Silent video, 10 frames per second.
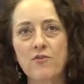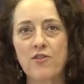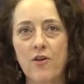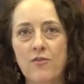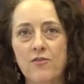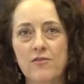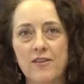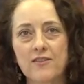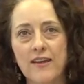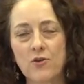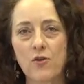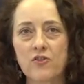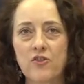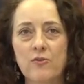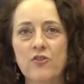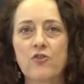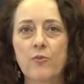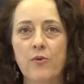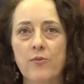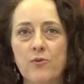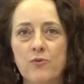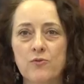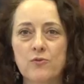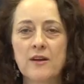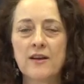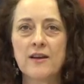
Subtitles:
and so the technology, which you're probably all